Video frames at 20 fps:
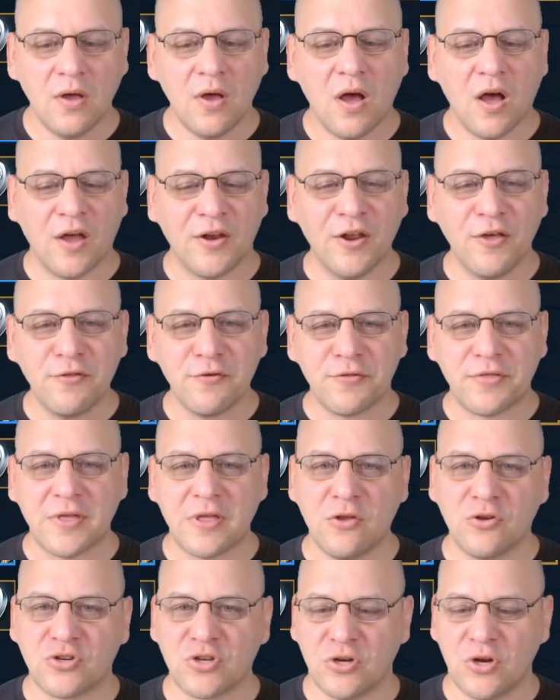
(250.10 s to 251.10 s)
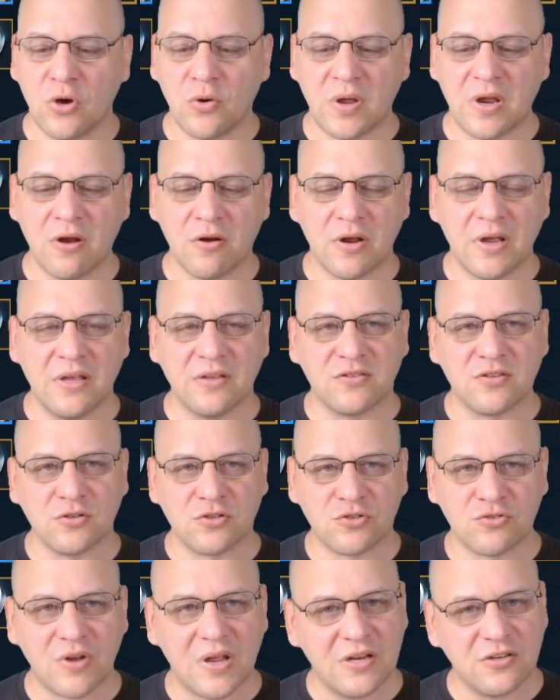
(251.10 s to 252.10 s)
Another thing you should know here is,
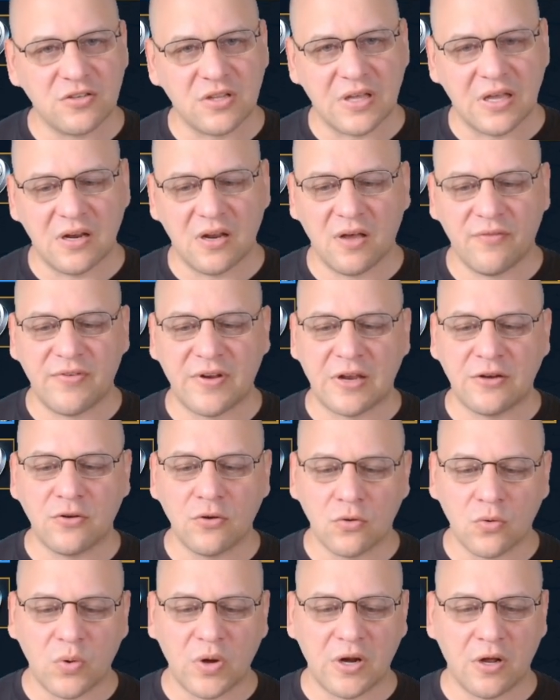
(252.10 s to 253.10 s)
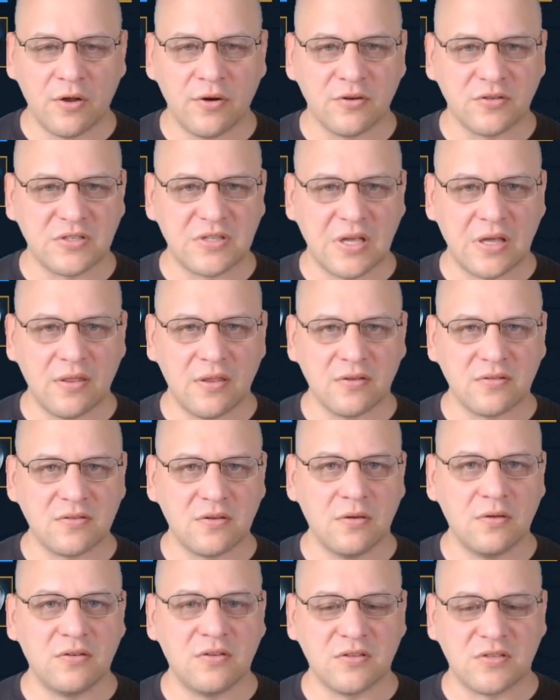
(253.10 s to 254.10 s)
strangely enough, and I don't quite understand this
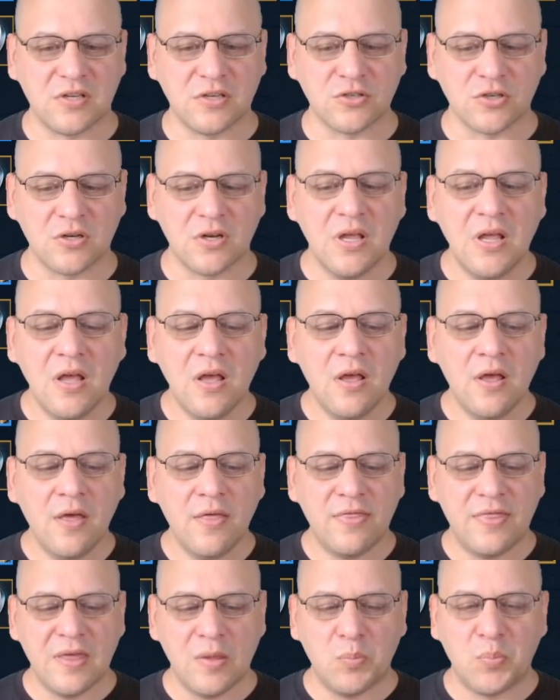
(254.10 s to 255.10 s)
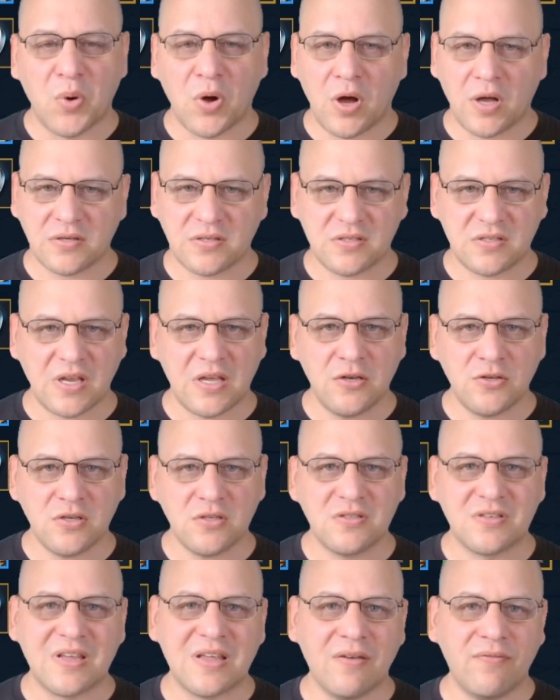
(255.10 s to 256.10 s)
decision, the boss
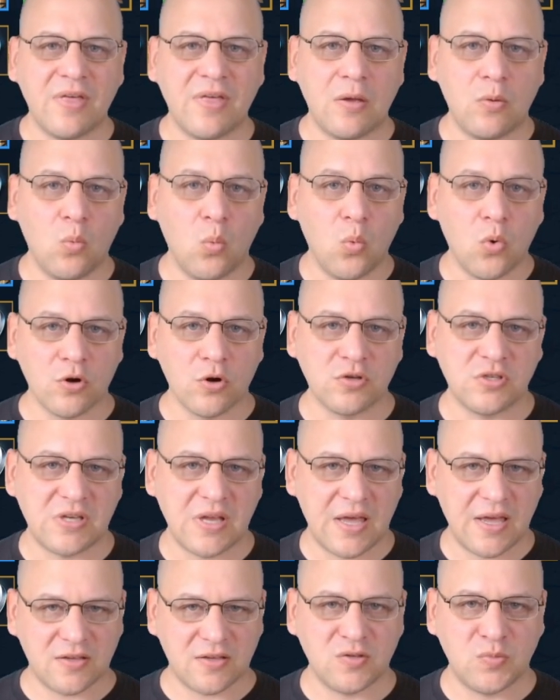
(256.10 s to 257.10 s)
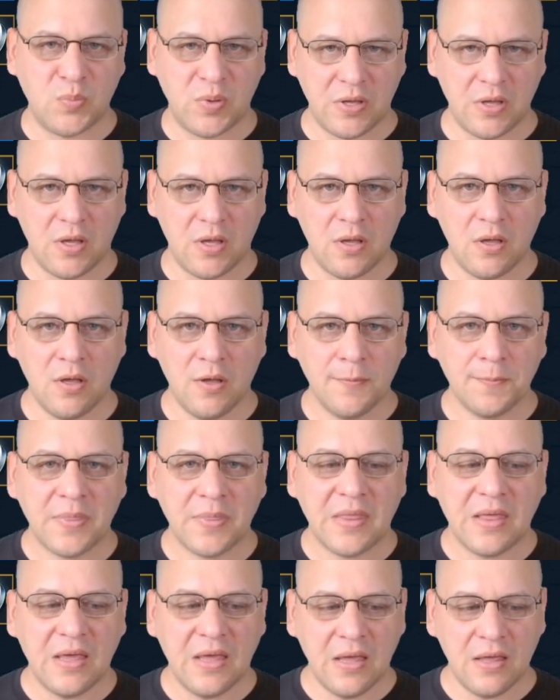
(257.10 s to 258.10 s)
stages give the worst XP
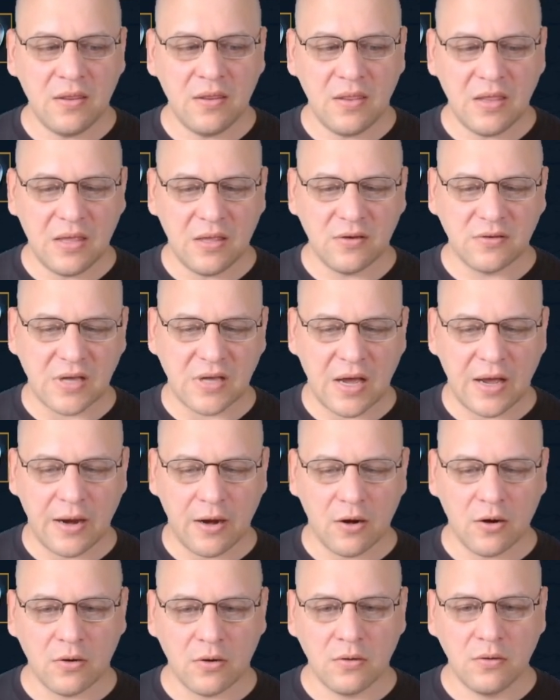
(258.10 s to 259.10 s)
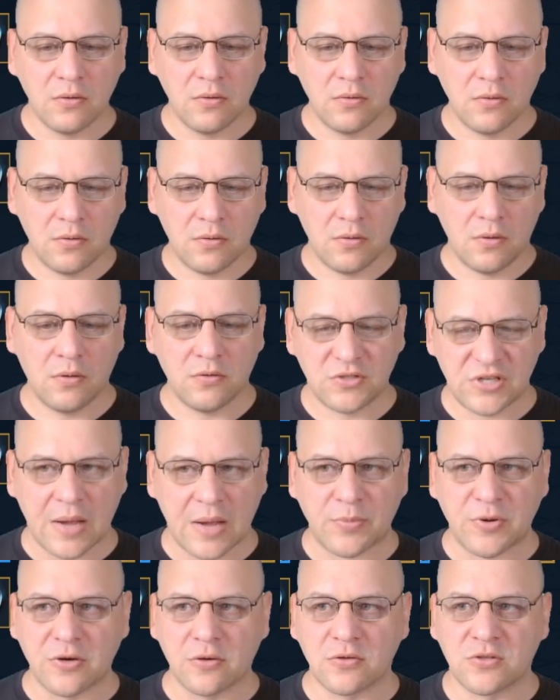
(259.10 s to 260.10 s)
in the entire
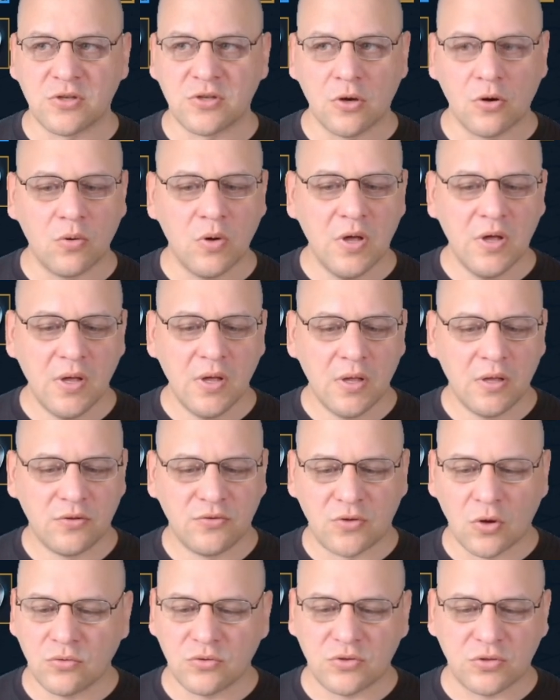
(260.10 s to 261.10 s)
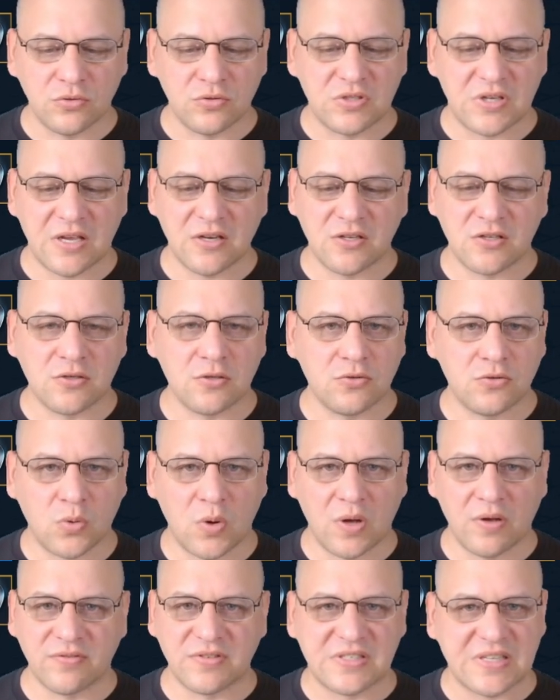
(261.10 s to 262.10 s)
chapter. So don't do stage
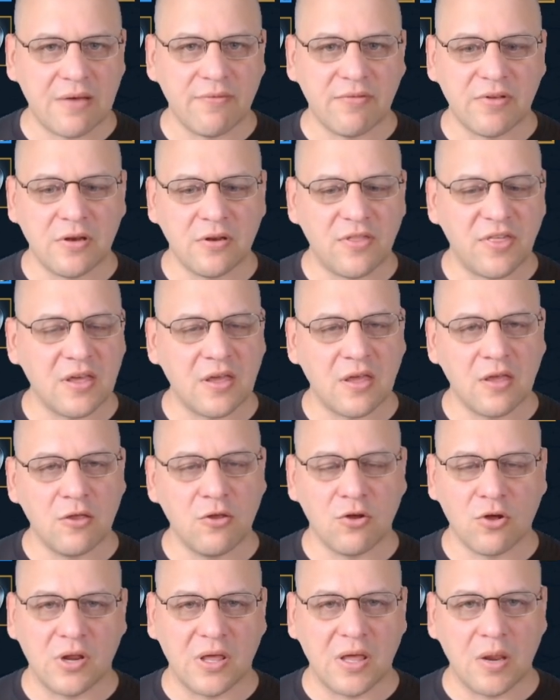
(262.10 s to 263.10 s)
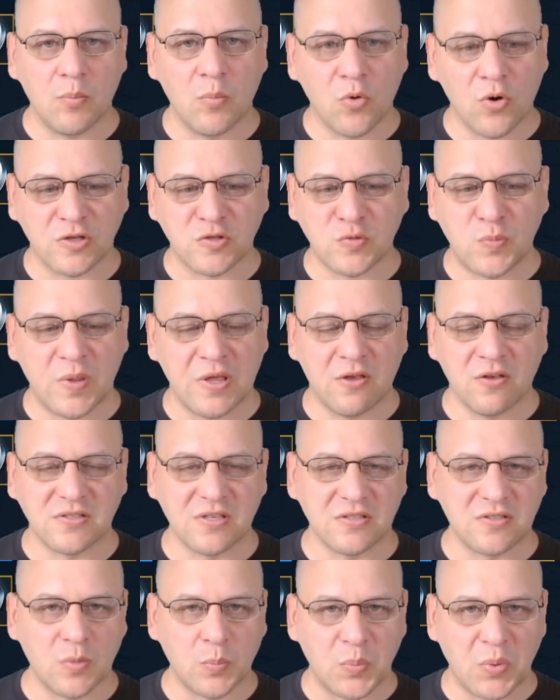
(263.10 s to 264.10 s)
12-7 thinking you're going to get more XP because
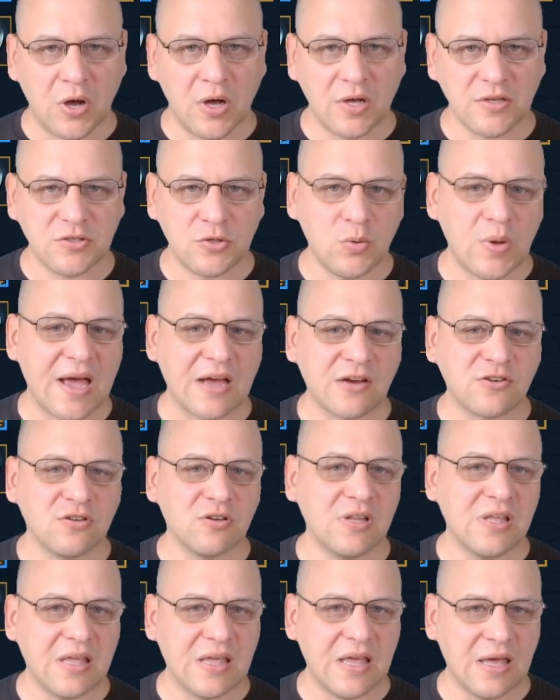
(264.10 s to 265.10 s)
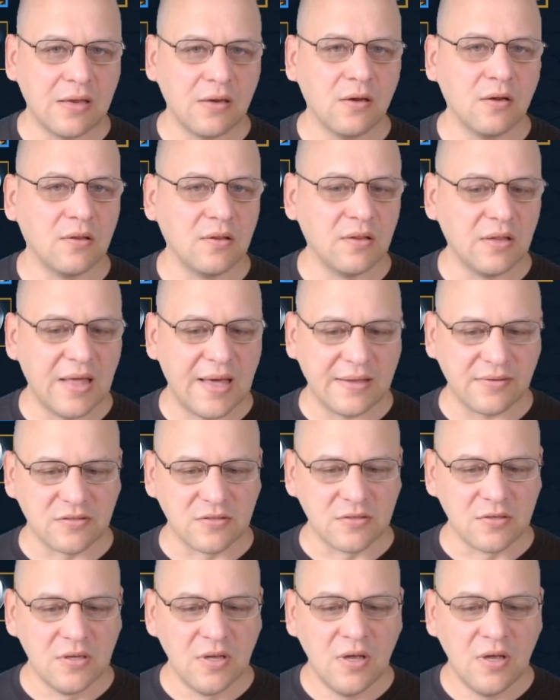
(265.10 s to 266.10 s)
it's a boss. You actually get less.